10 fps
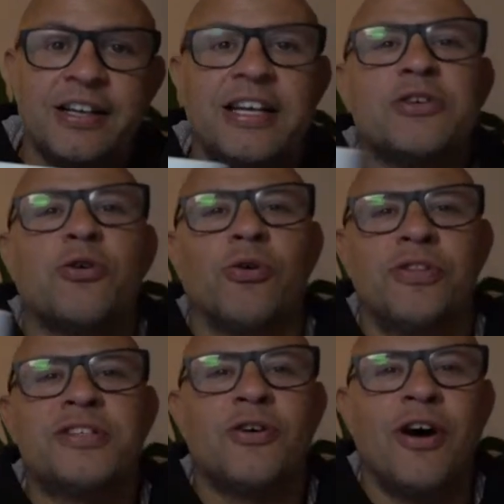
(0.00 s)
Let's call
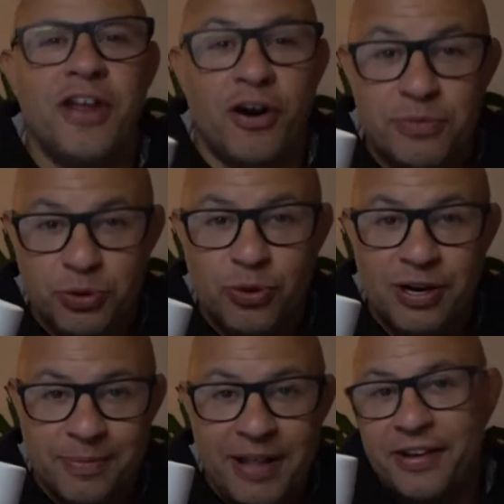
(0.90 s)
this guy that I'm
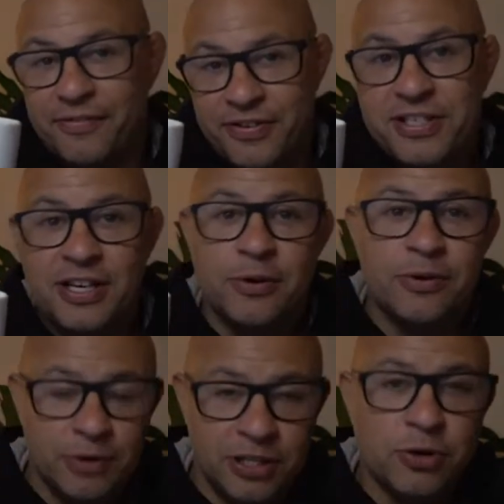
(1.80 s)
talking about, that physio.
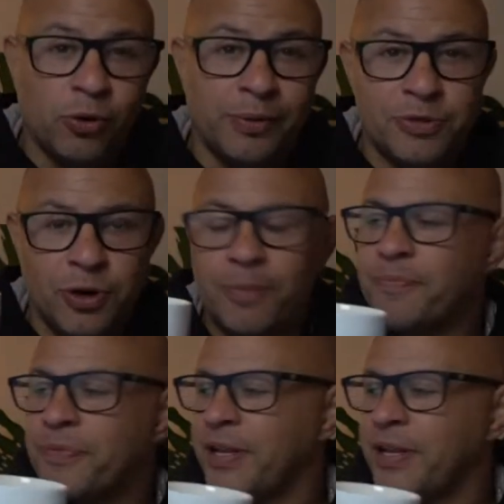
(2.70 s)
Let's call him Tom.